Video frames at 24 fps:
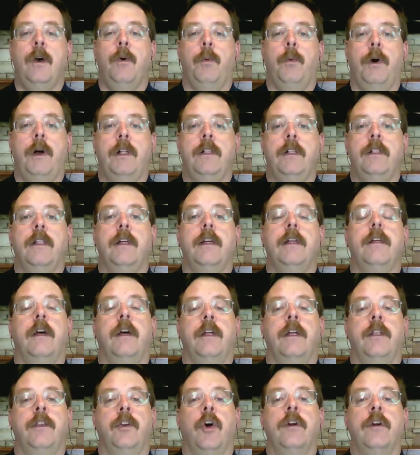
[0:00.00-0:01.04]
Well,
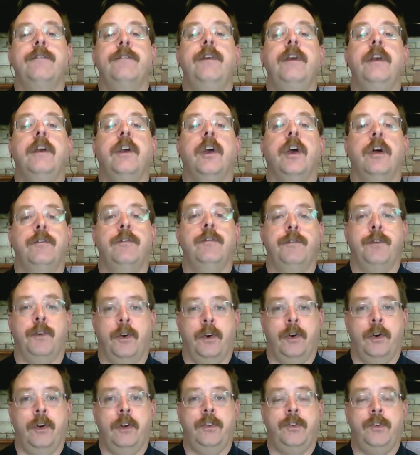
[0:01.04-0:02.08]
an RV
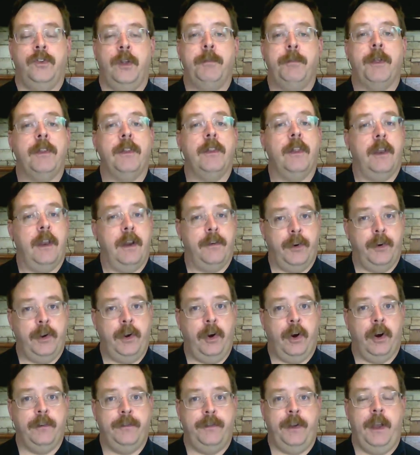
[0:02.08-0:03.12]
converter is something that every
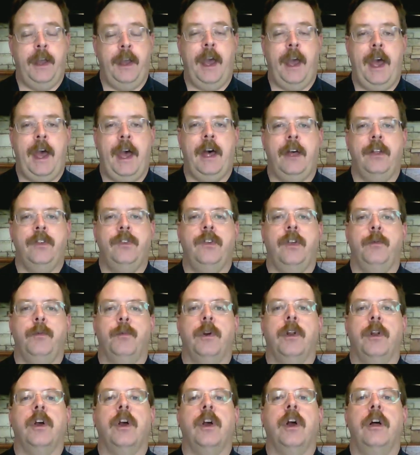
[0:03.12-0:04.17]
RV has, and
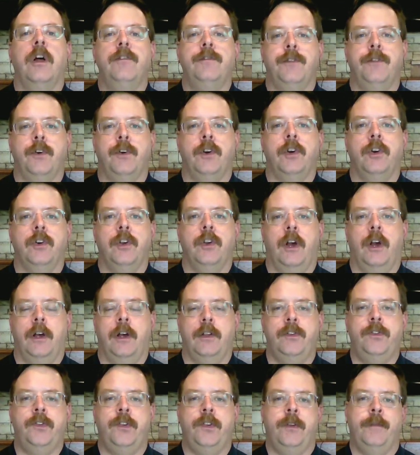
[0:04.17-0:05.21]
what a converter
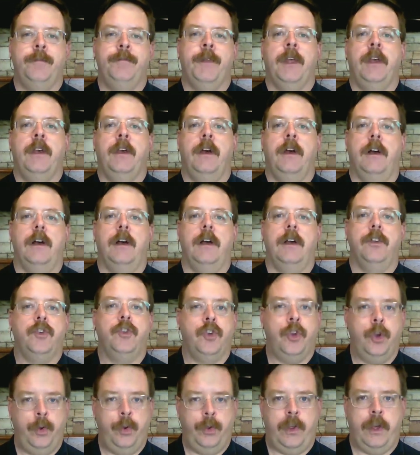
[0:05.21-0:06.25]
does uh, is
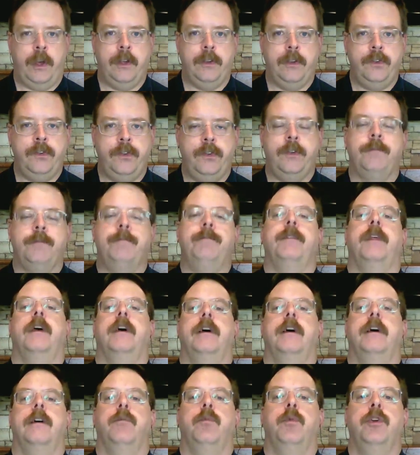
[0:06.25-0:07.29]
two things.
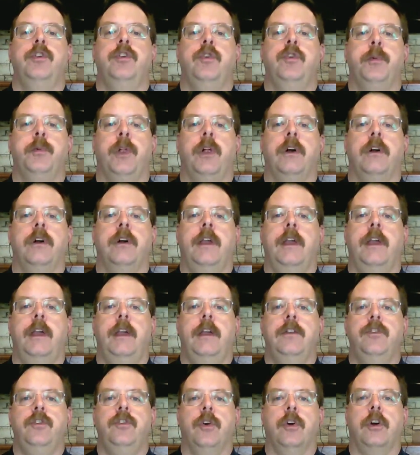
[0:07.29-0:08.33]
Um, when you plug
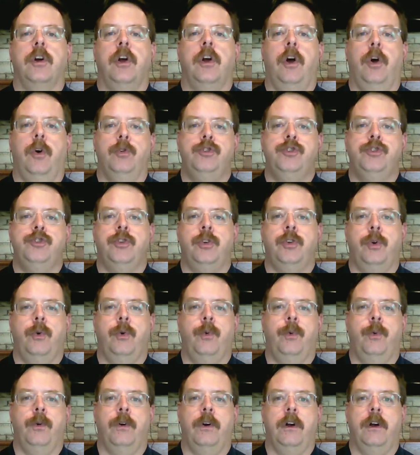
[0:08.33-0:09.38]
in your coach
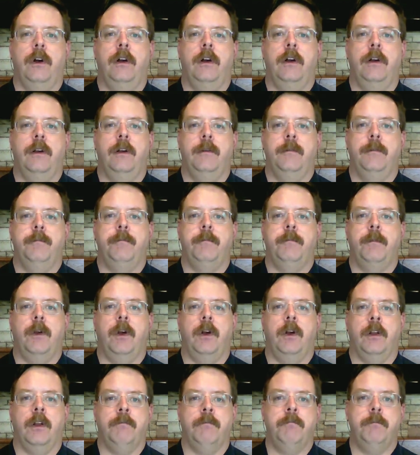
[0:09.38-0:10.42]
to uh,
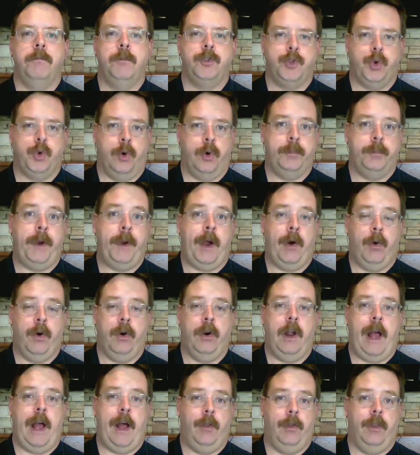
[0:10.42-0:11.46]
a shore
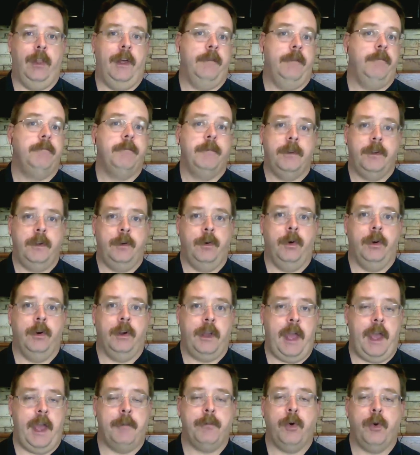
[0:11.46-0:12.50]
power outlet or
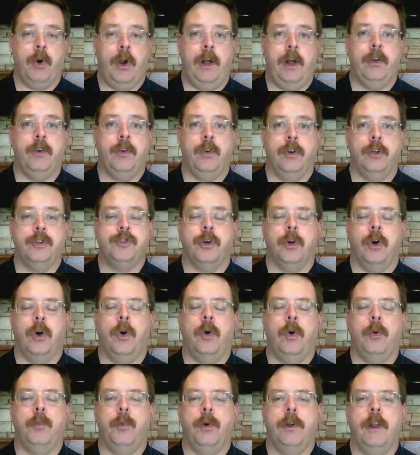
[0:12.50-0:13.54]
a campground or at your
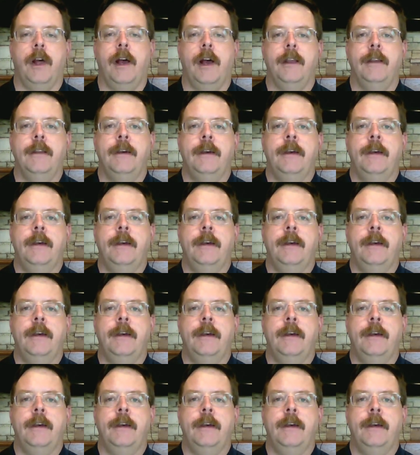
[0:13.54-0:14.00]
home, whatnot,